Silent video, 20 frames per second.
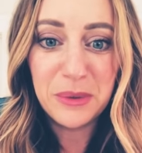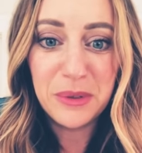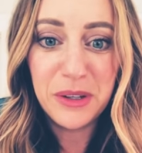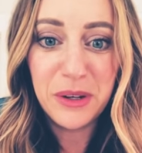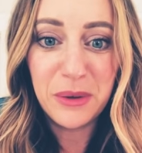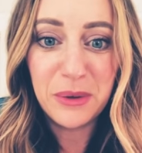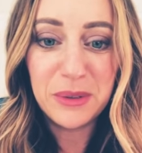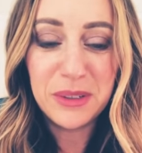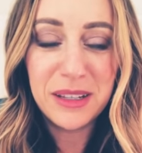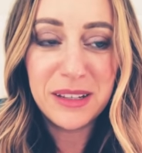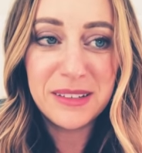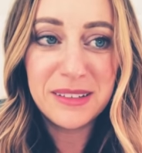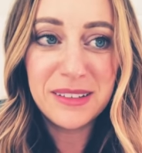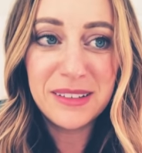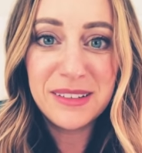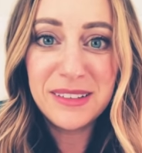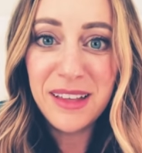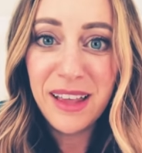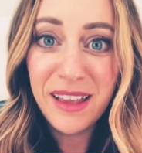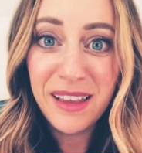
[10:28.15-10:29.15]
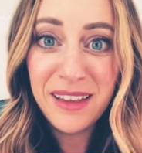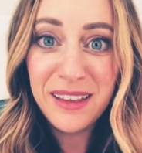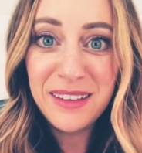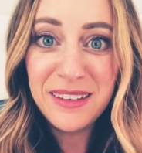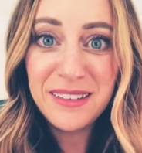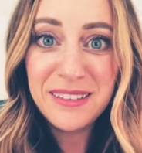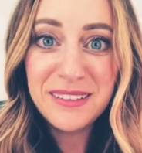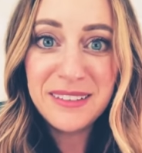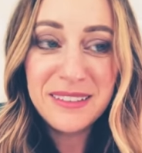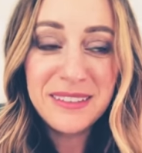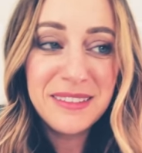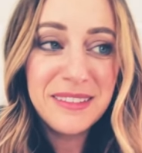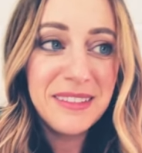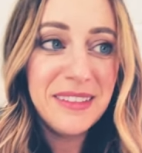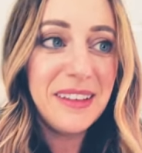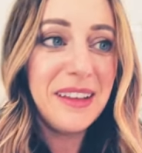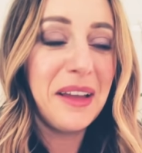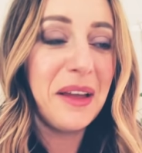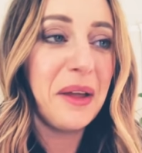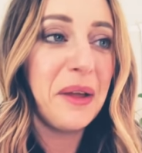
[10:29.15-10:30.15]
you know liz's kid
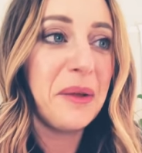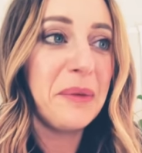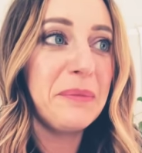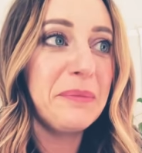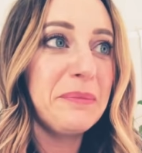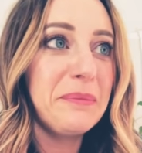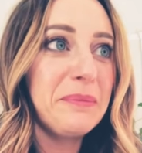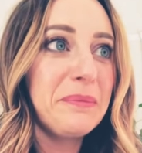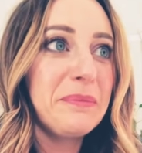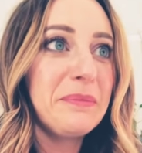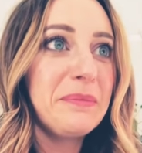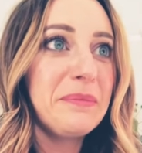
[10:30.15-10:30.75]
um